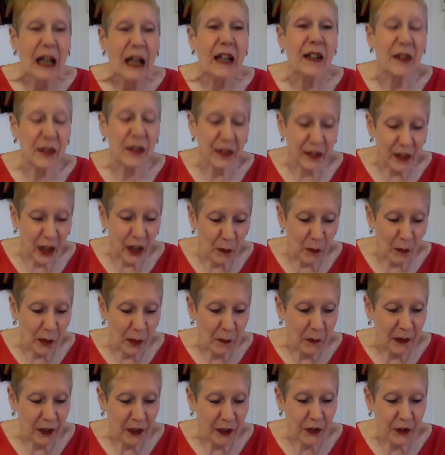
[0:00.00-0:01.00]
It's now my
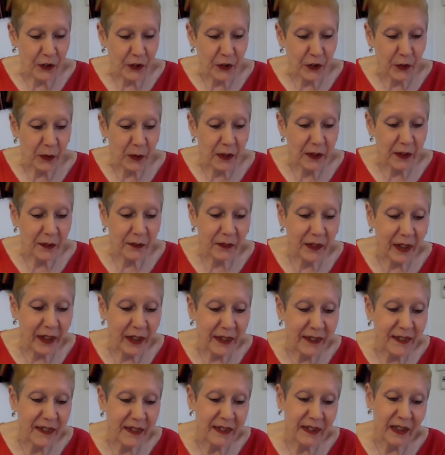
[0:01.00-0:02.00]
pleasure to
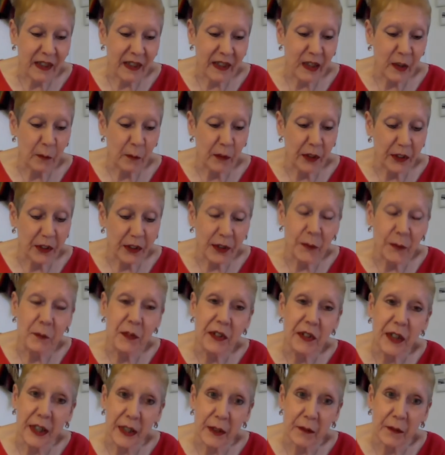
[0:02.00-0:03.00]
invite Miriam
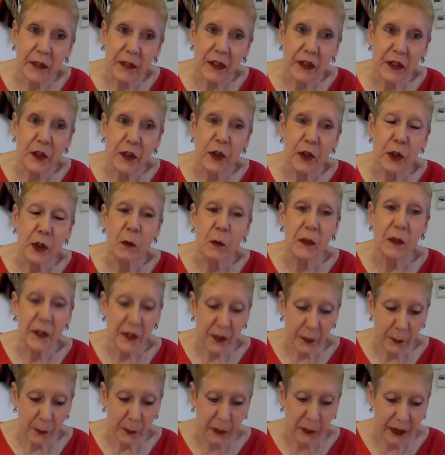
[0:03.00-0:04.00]
David, who will
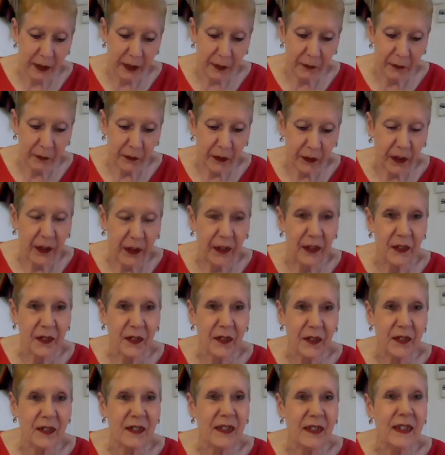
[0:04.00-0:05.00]
speak
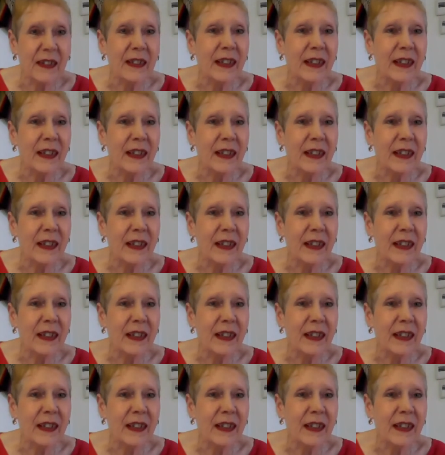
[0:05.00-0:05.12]
first.